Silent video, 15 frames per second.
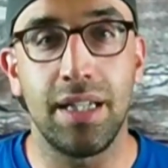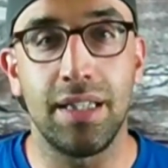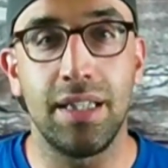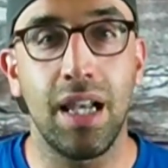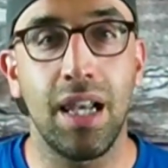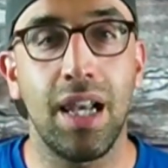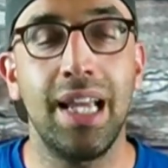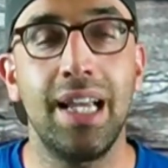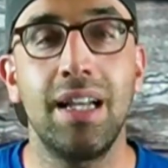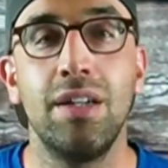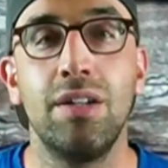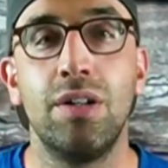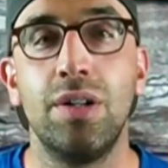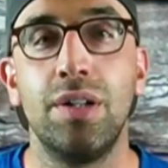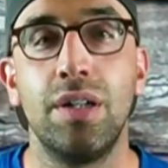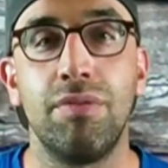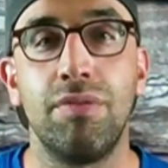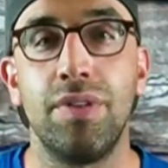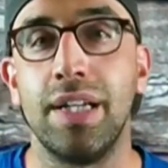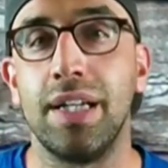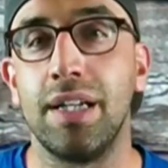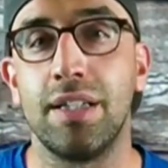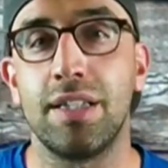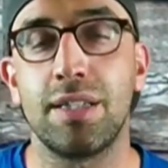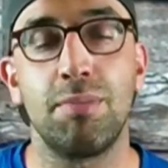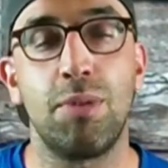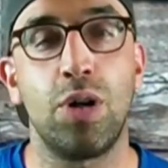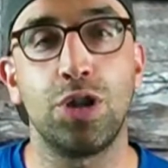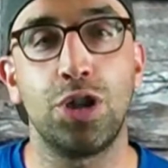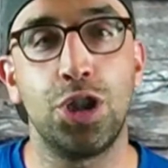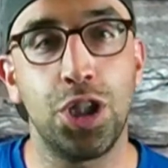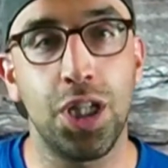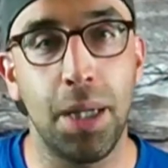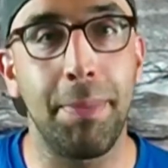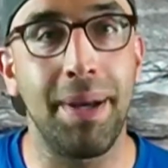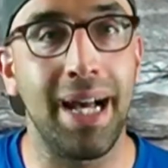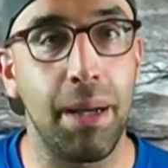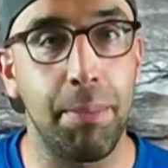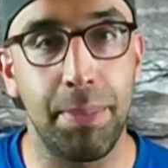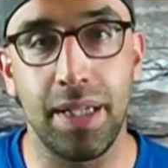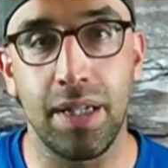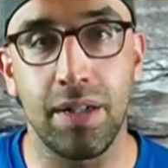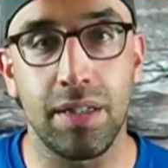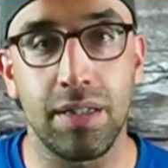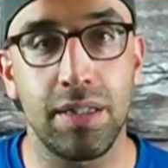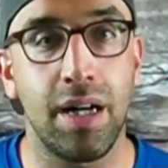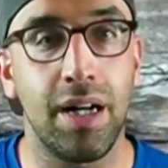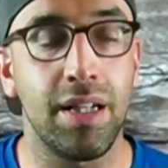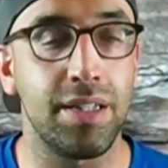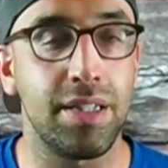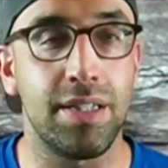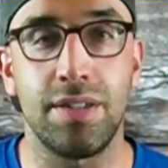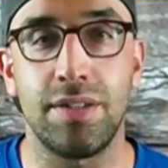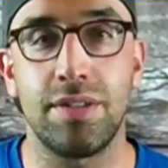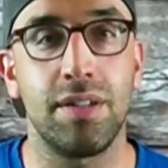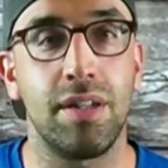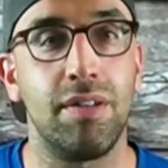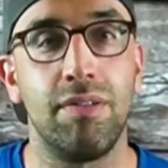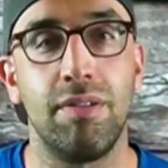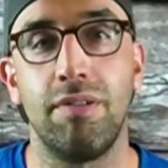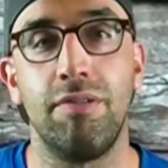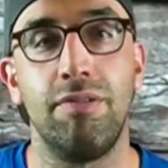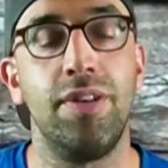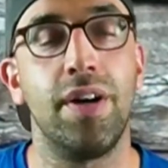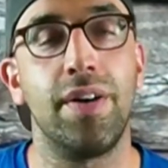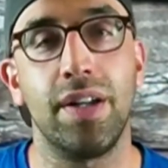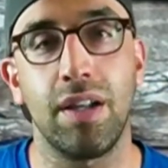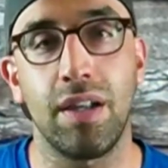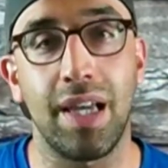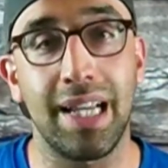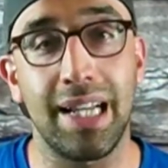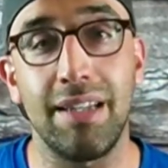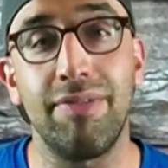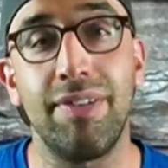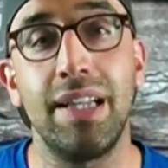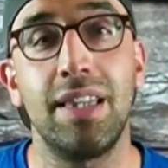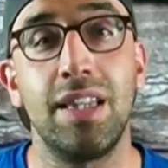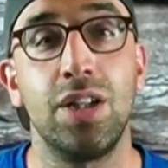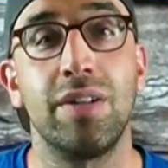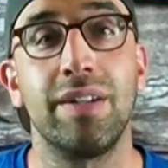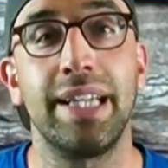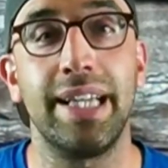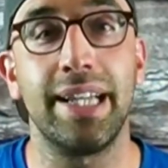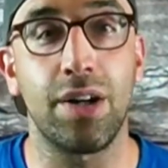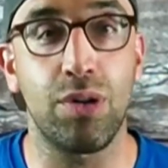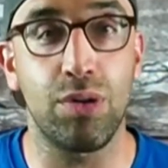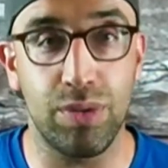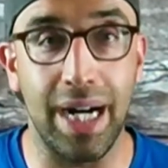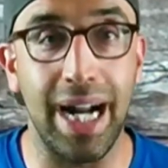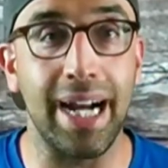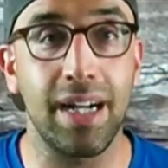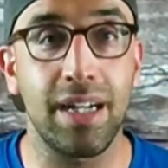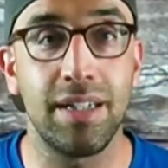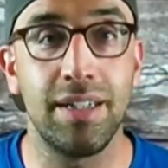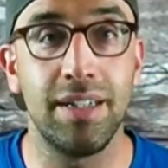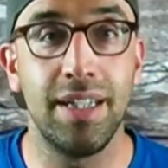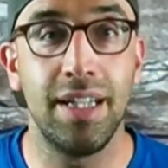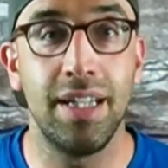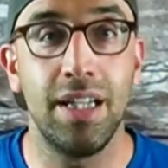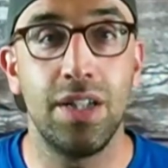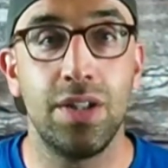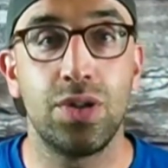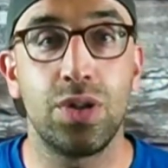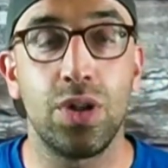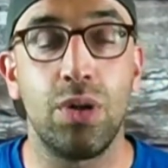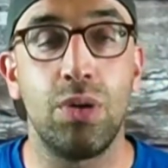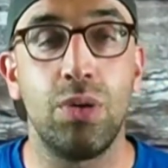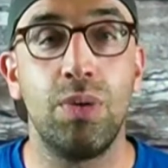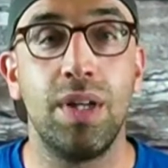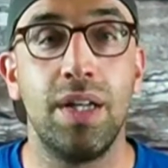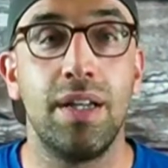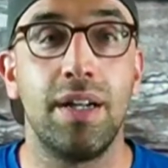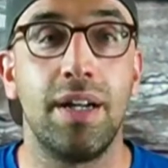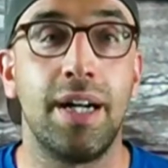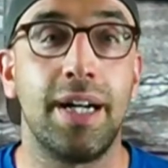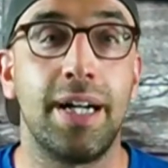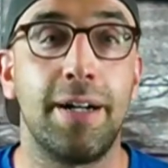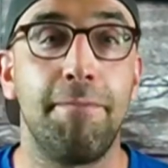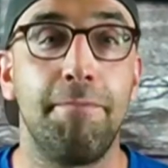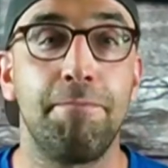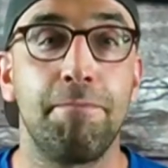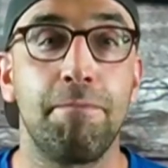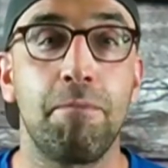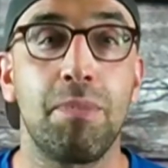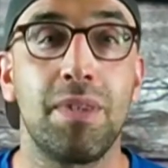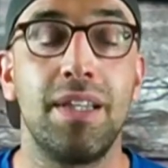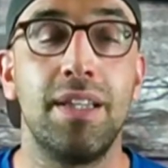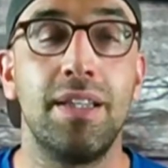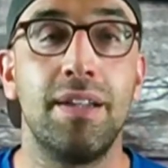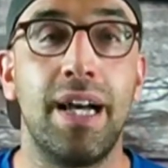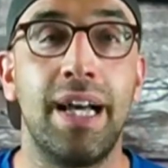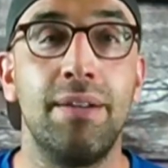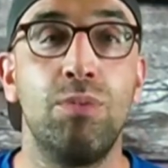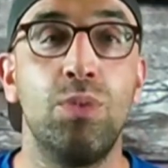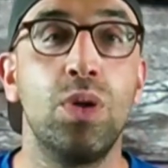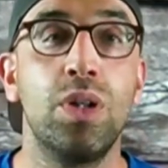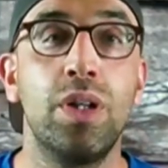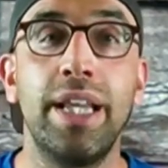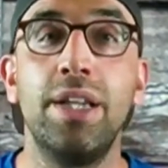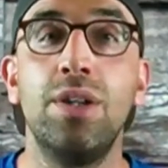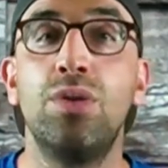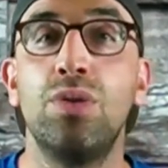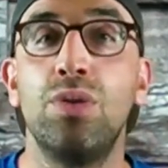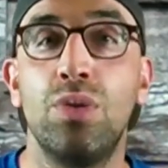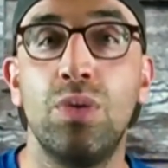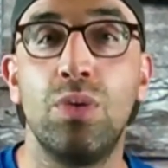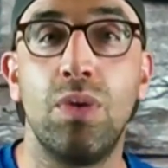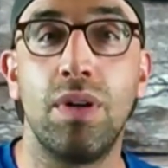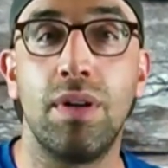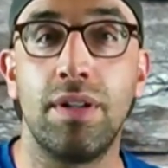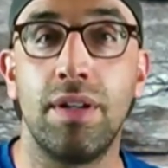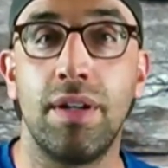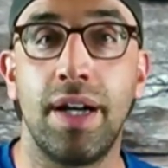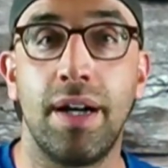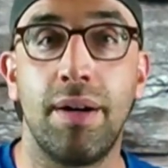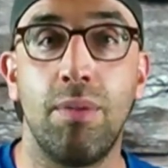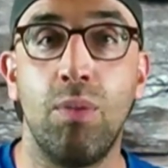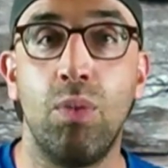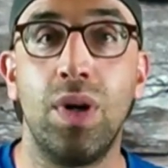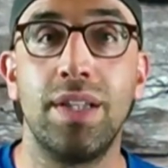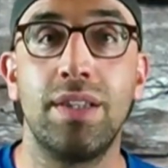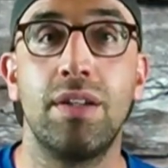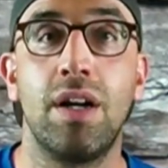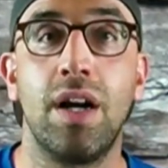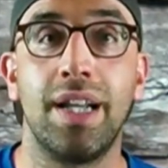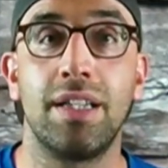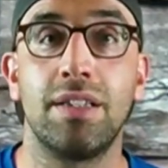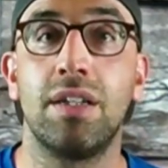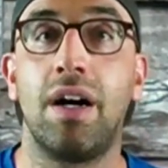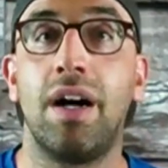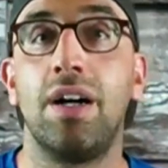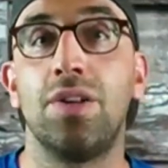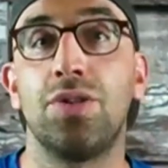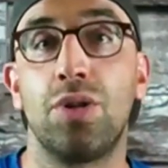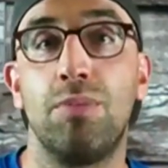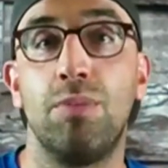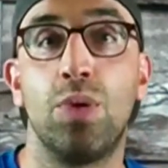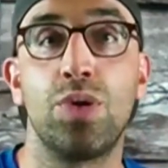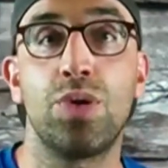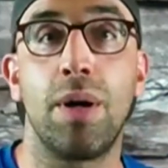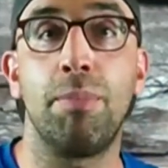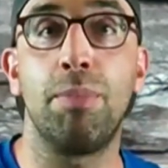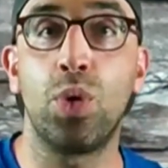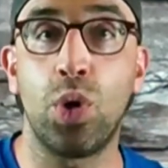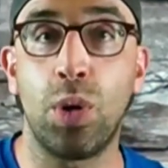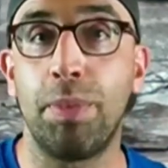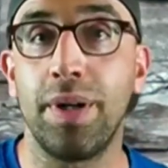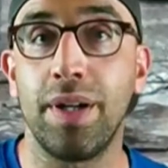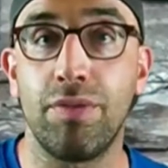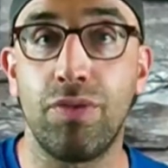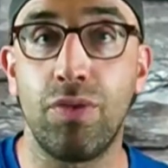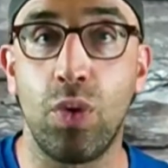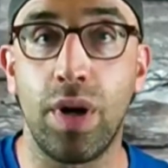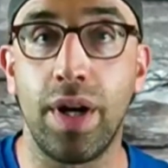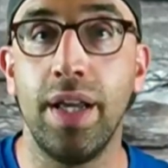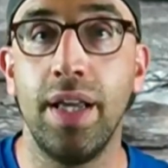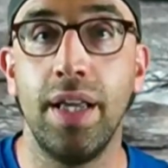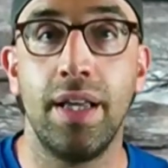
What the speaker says: the likelihood of a small chip happening on a tile is very unlikely. If anything, you're going to get a crack. So, and we'll get into what kind of tiles are more appropriate for